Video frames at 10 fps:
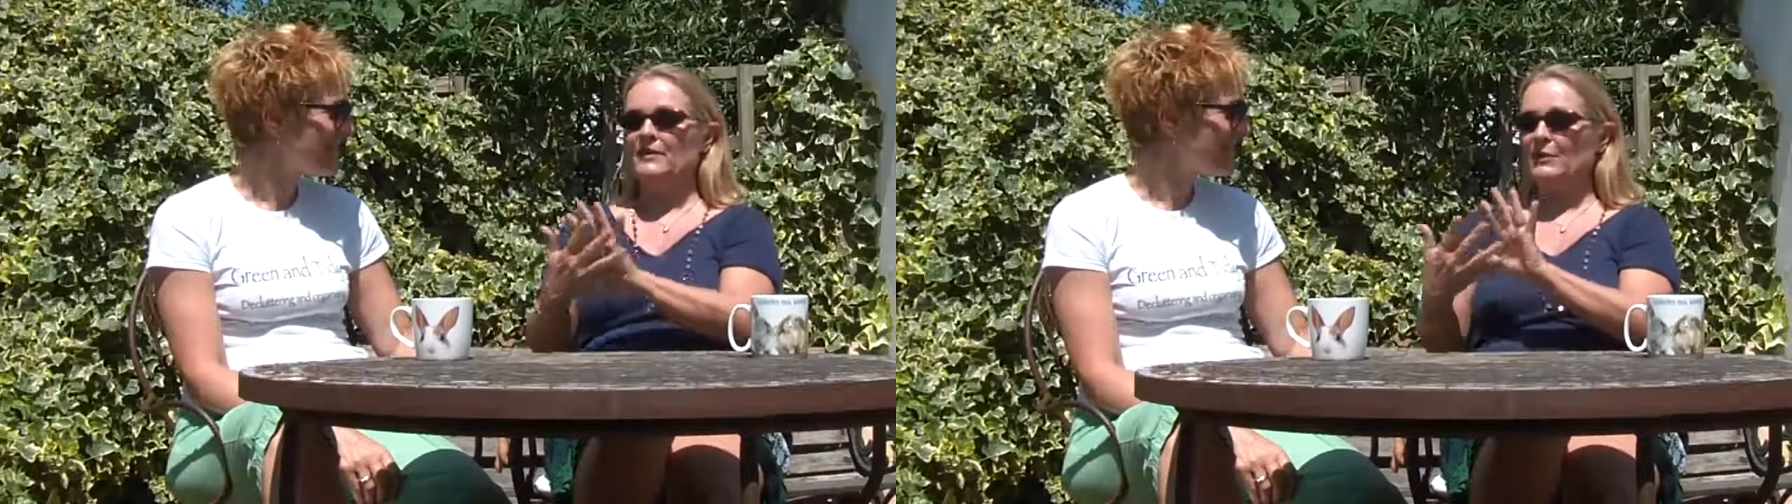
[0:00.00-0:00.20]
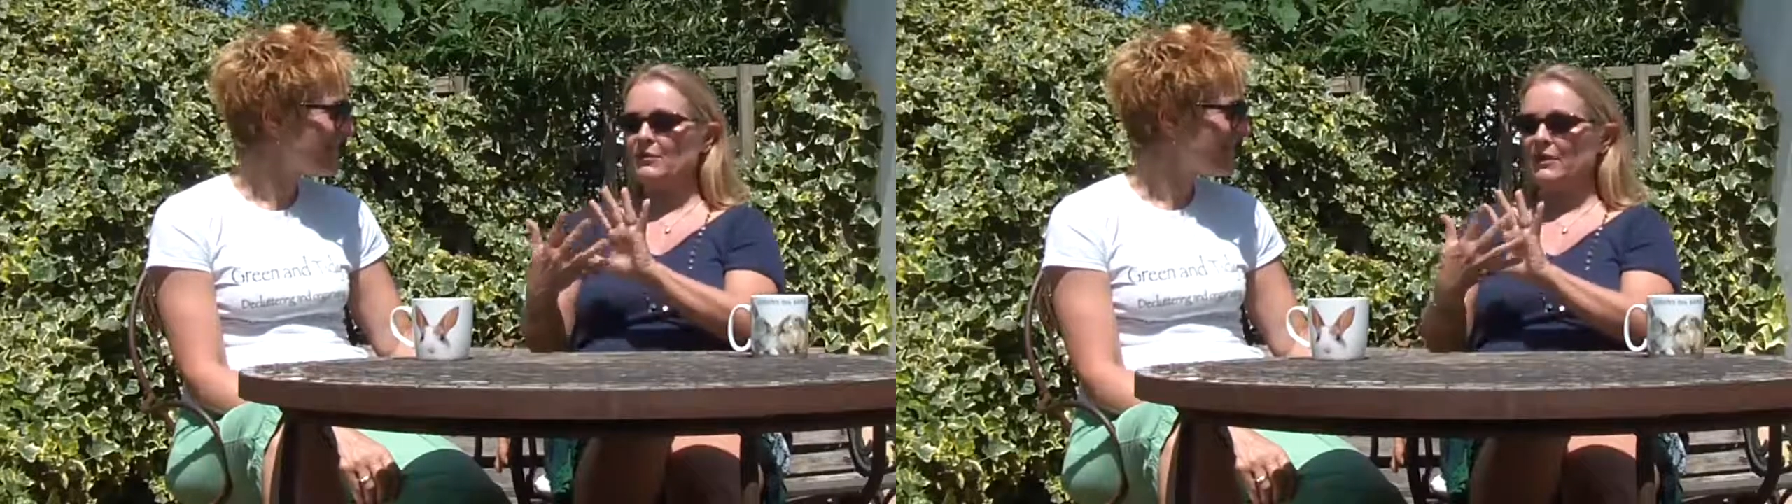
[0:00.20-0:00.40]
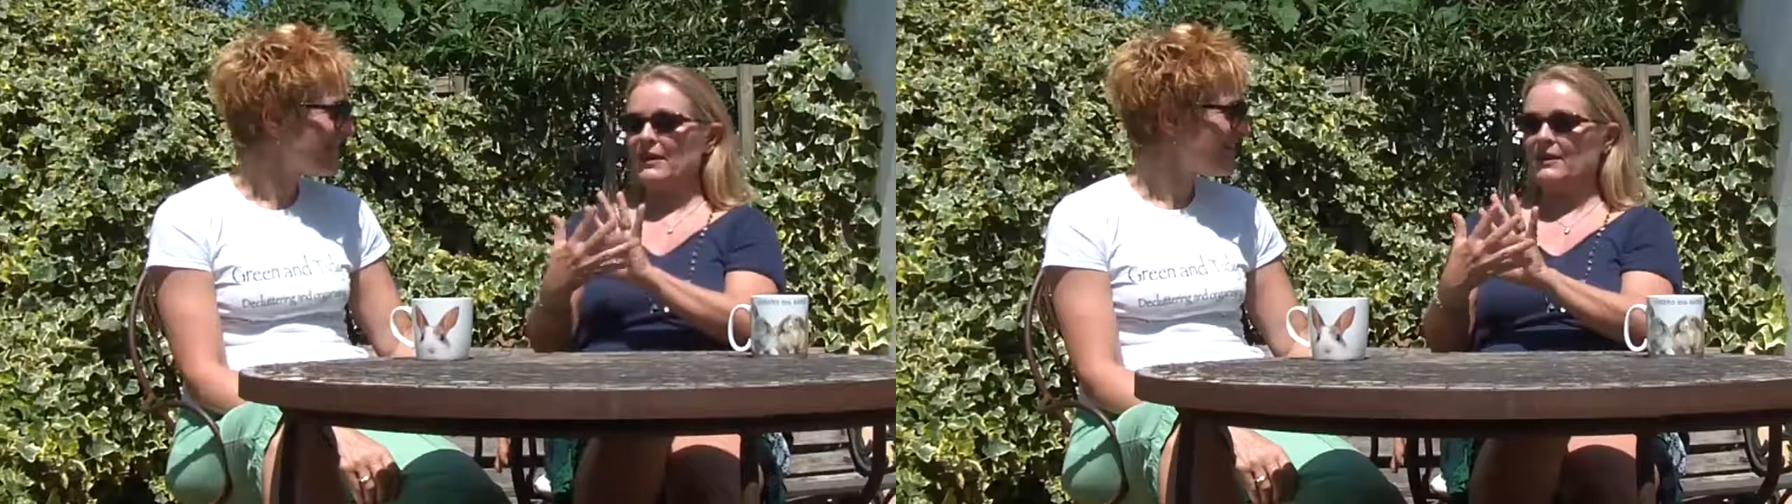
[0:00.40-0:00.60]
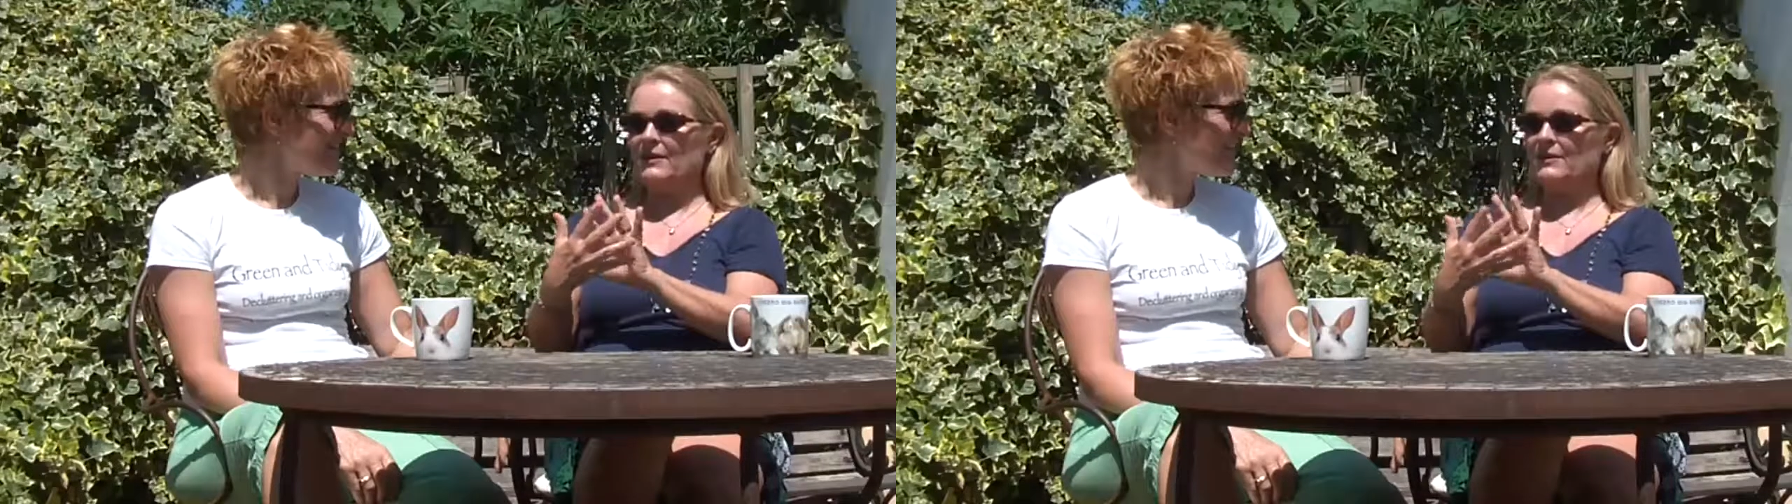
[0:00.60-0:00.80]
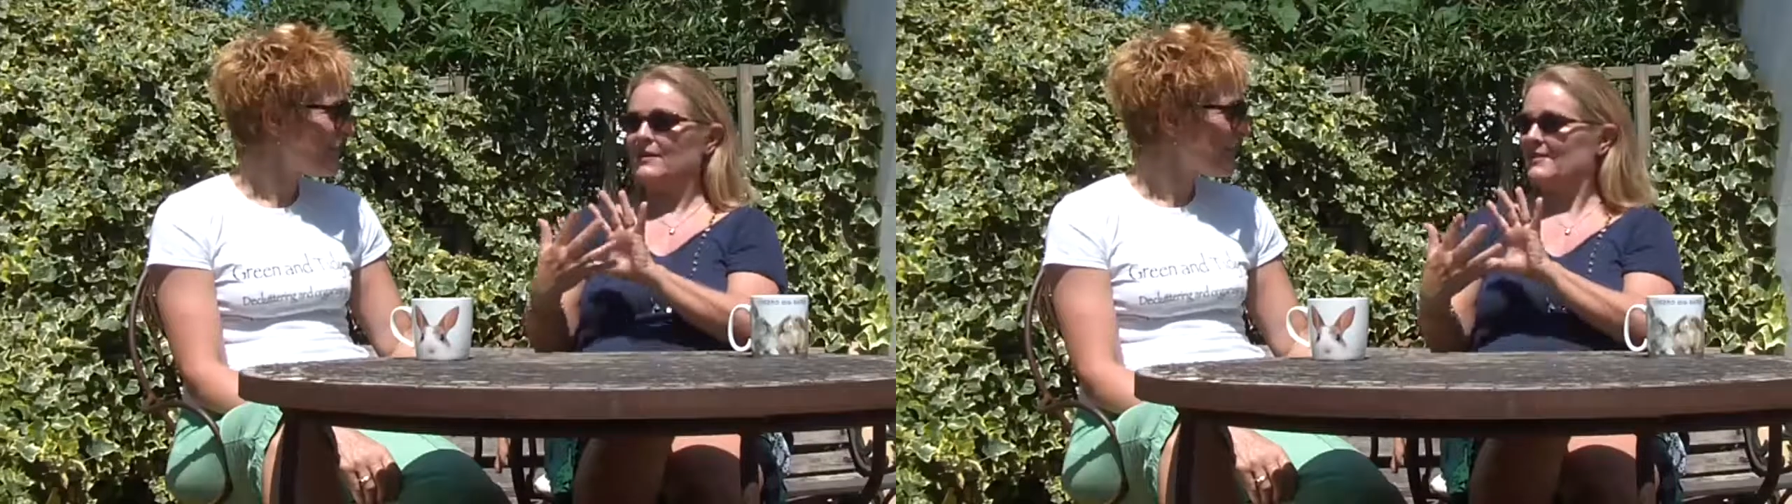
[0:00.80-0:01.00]
so it was like
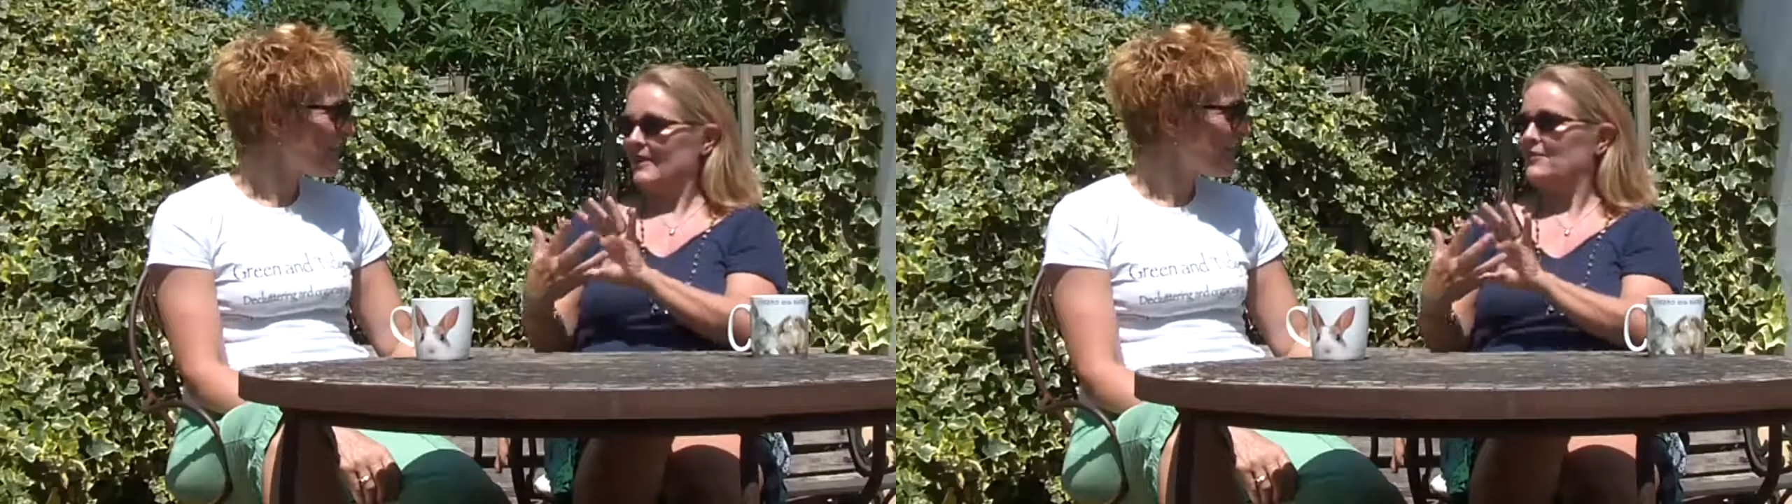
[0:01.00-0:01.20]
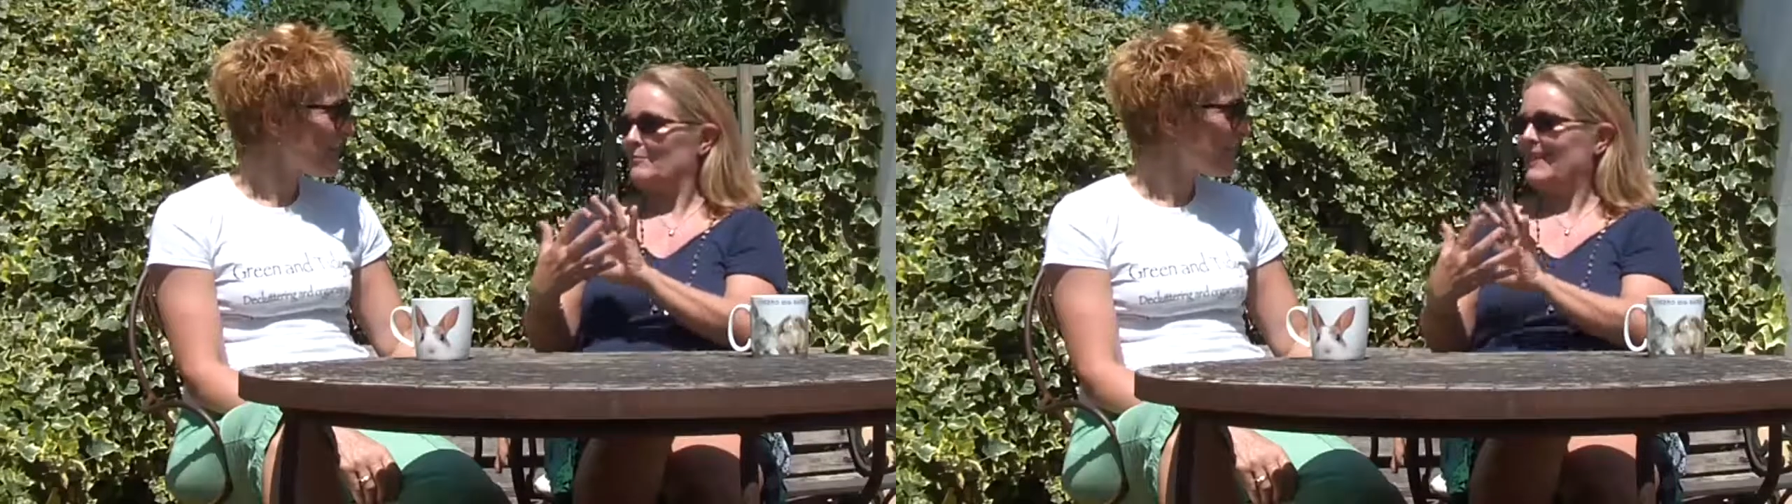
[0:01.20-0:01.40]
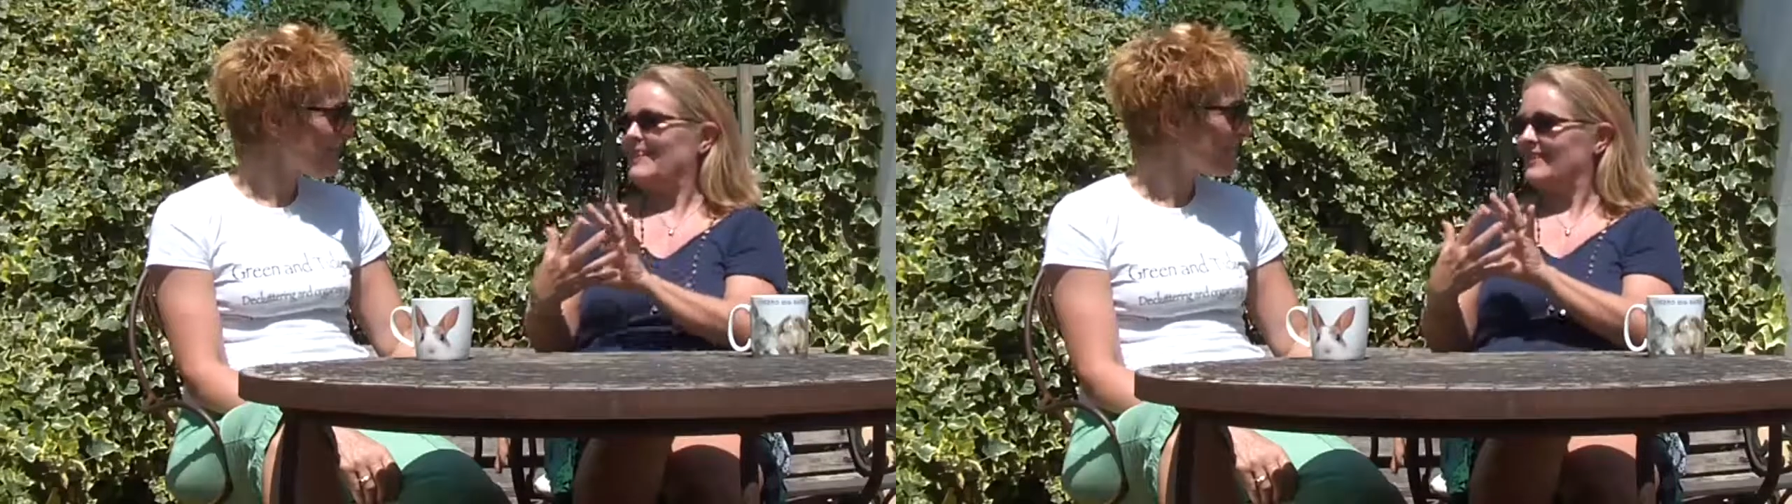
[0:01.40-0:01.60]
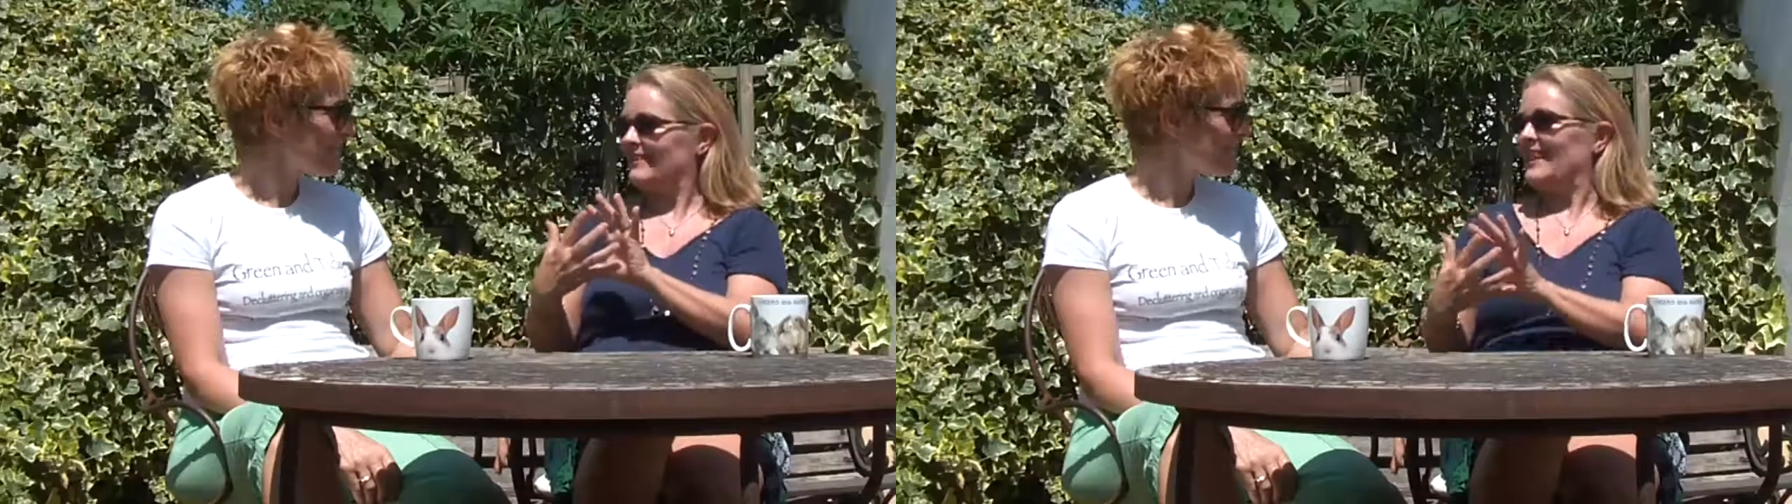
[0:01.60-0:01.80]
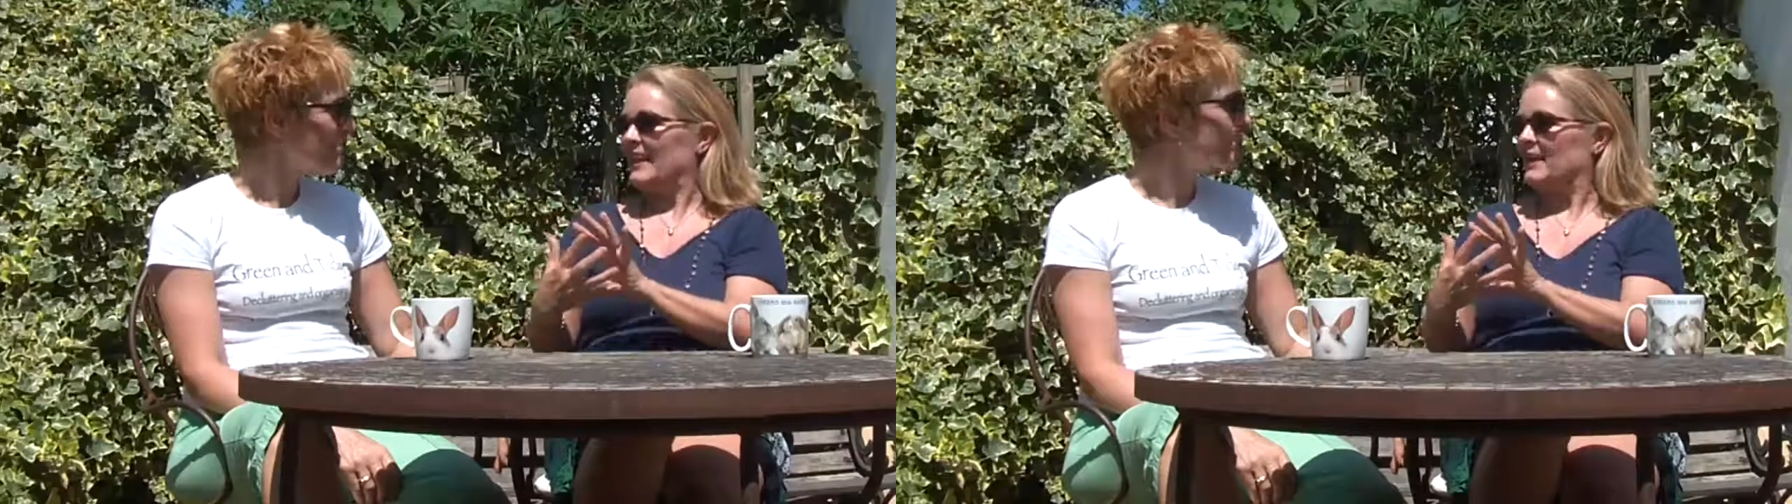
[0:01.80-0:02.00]
a sentimental
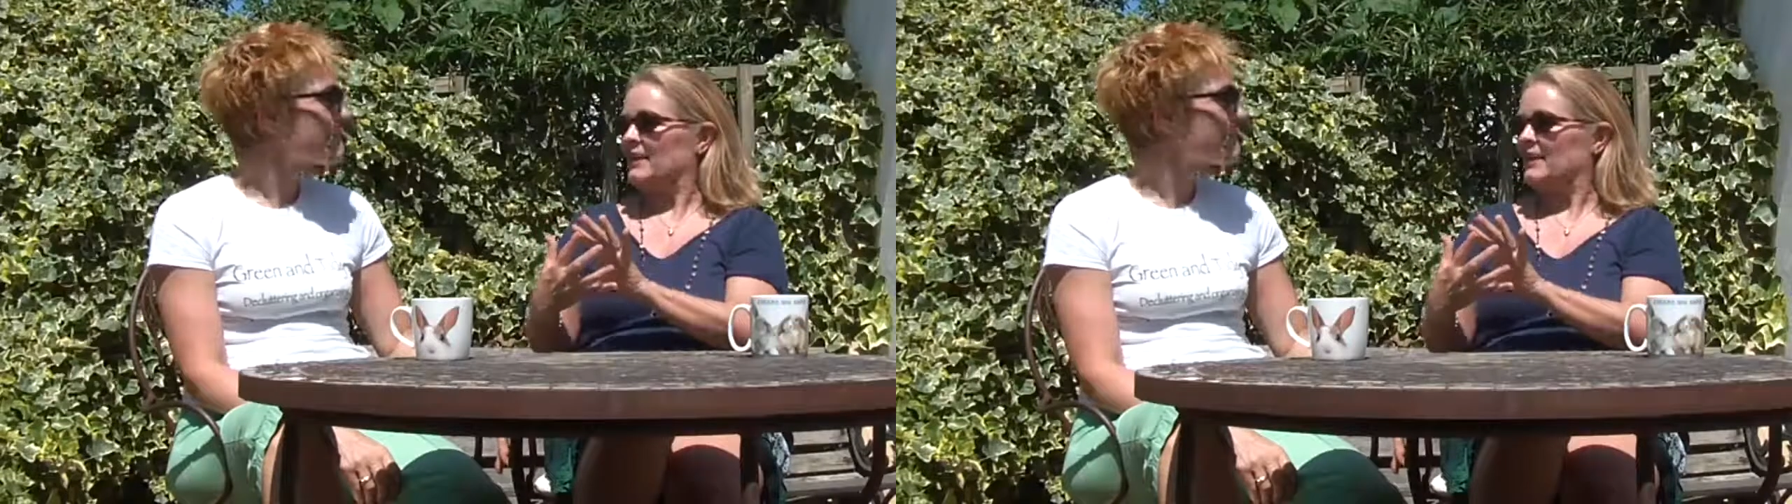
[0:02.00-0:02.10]
thing,